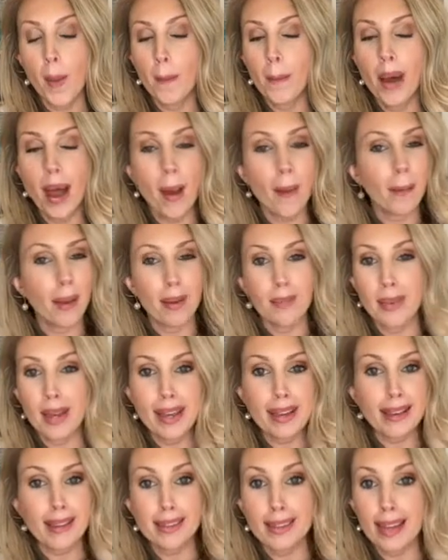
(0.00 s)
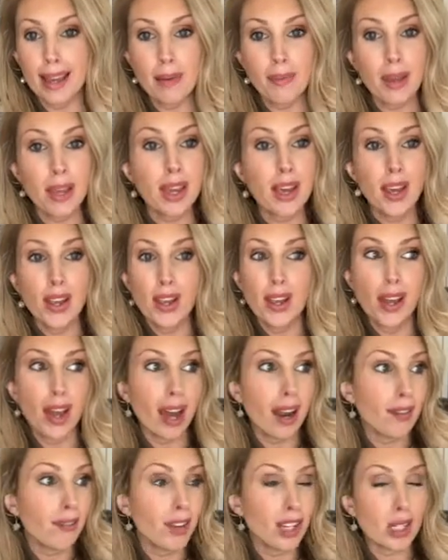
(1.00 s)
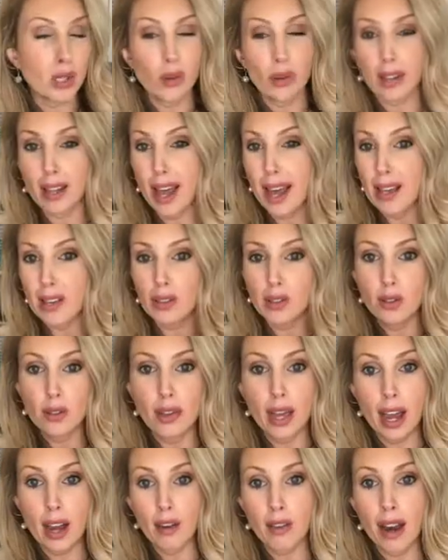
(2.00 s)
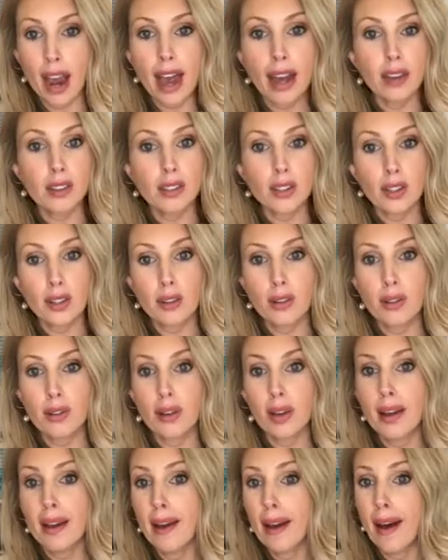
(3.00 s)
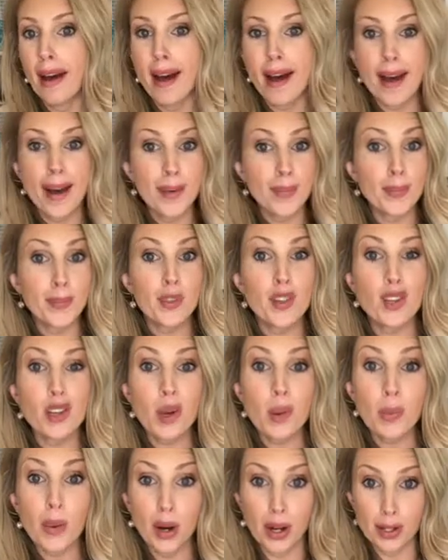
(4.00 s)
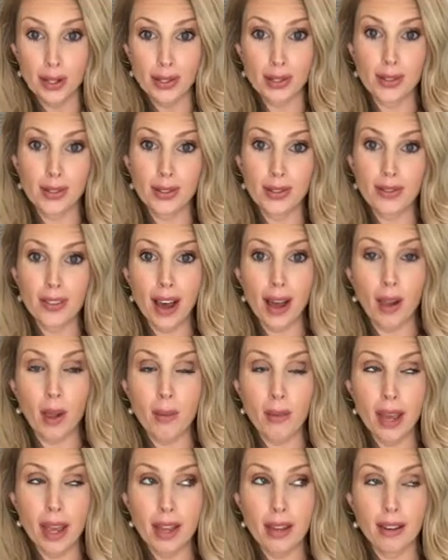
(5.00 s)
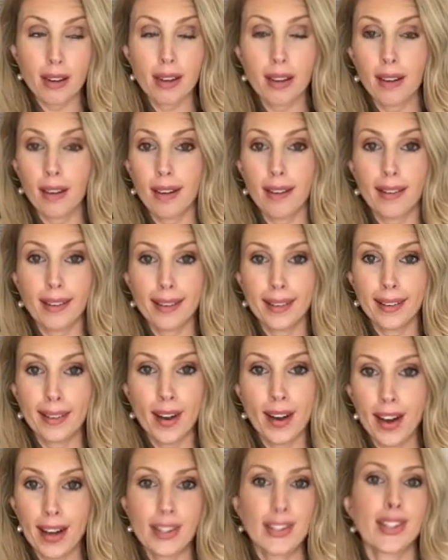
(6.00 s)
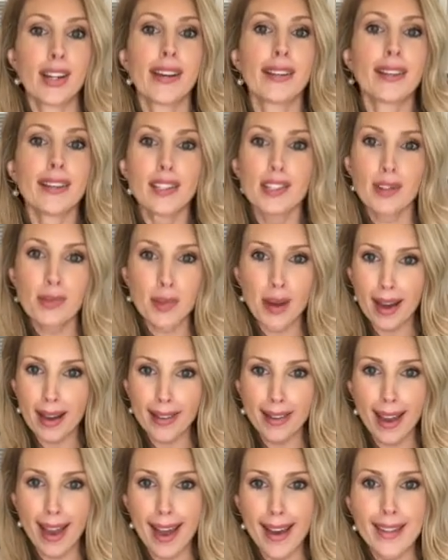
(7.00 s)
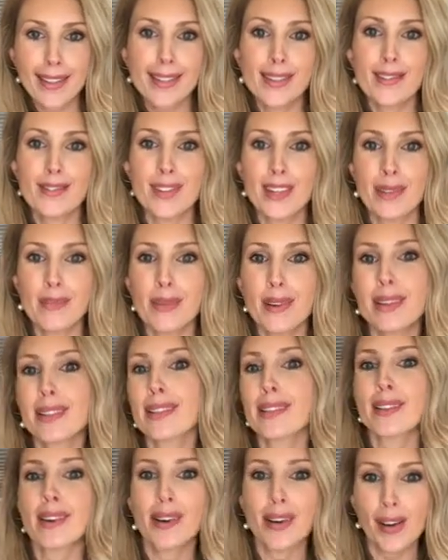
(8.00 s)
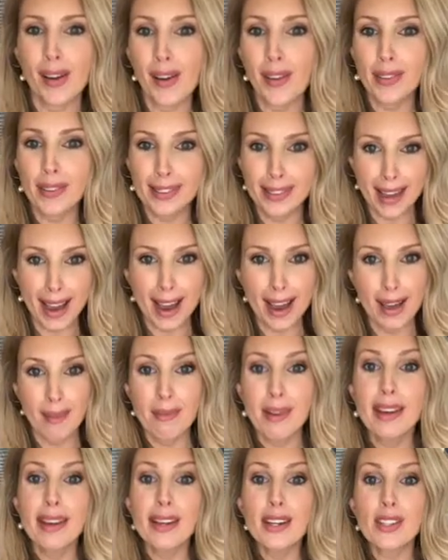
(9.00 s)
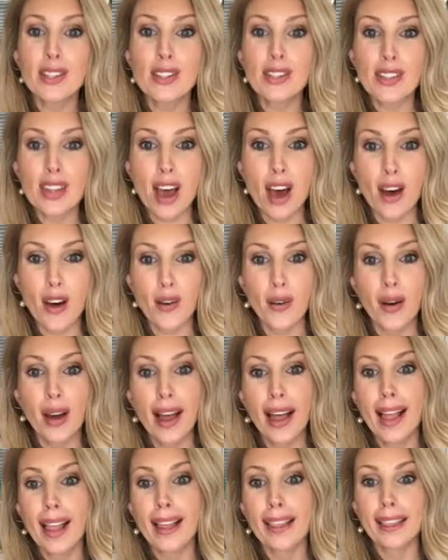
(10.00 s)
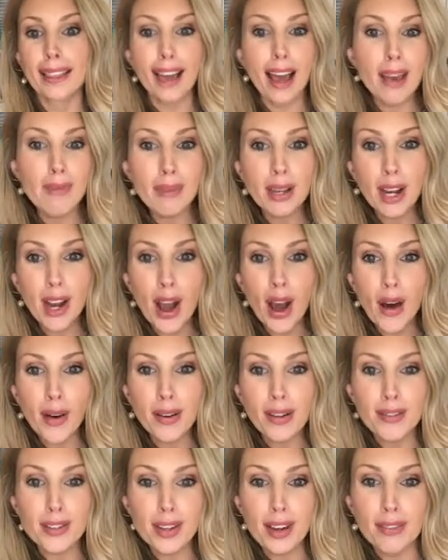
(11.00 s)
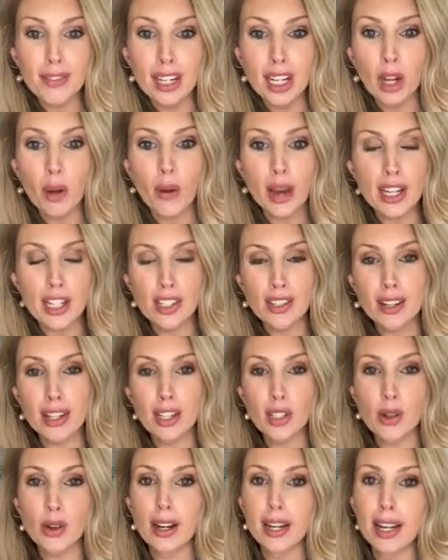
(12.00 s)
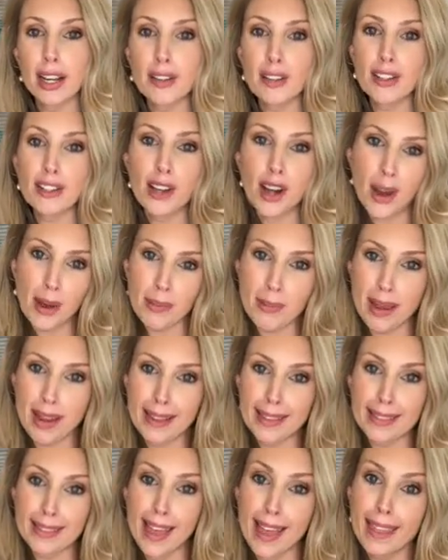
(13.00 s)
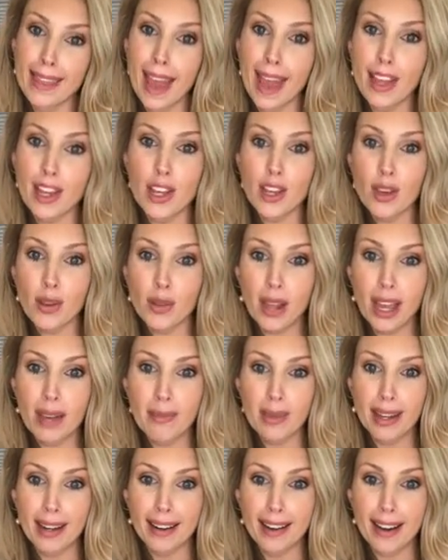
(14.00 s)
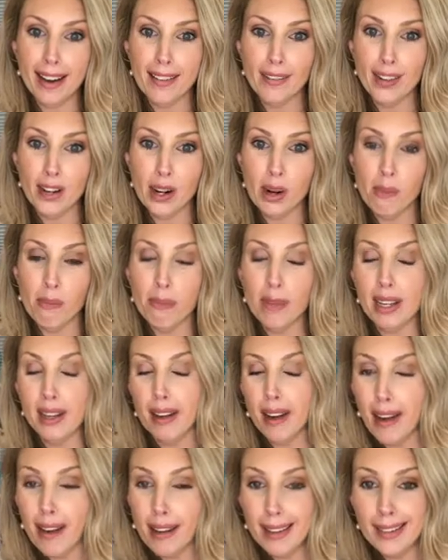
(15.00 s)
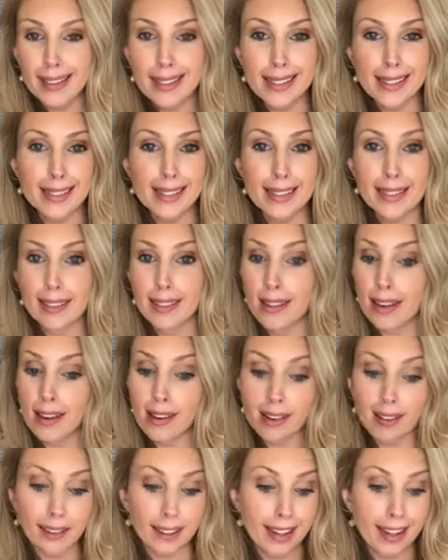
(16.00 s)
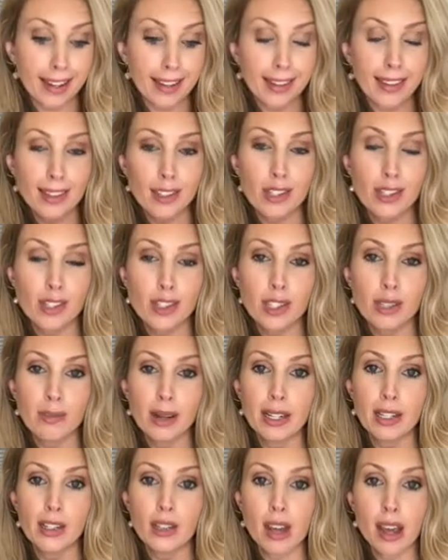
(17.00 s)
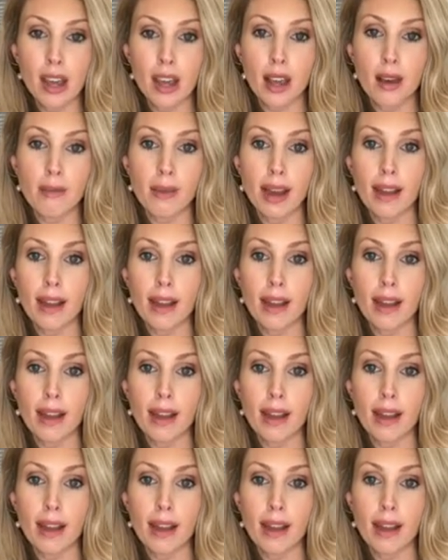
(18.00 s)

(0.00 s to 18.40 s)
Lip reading: But my biggest tip, you got to visualize, do that gratitude, do your personal development. Gosh, I listen to podcasts and read books all the time. So let me know if you have any questions or any other topics that you like me to cover, because y'all, like, this is just my jam.